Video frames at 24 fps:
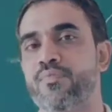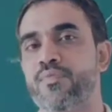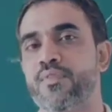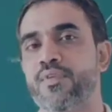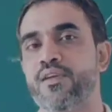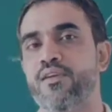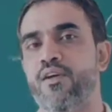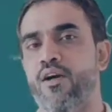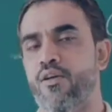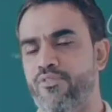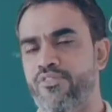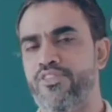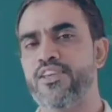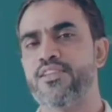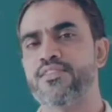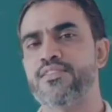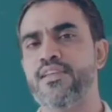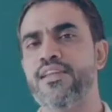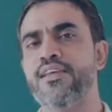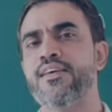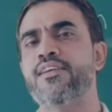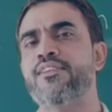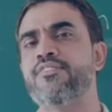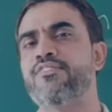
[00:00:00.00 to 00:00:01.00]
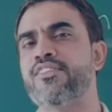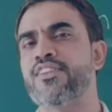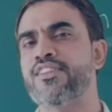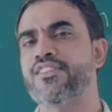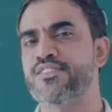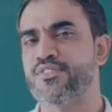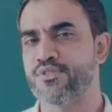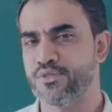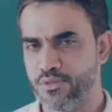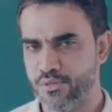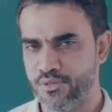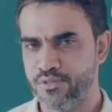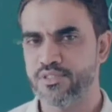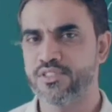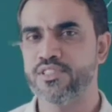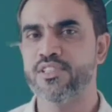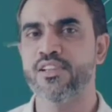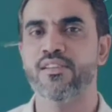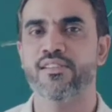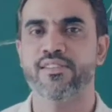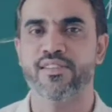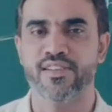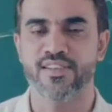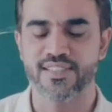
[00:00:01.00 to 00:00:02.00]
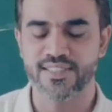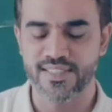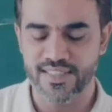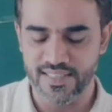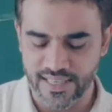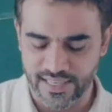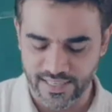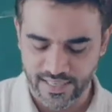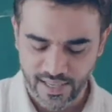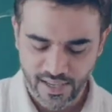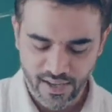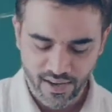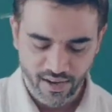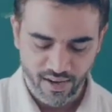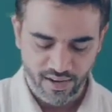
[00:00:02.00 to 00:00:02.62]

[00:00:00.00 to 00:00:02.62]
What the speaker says: Obviously, a reference to children, isn't it?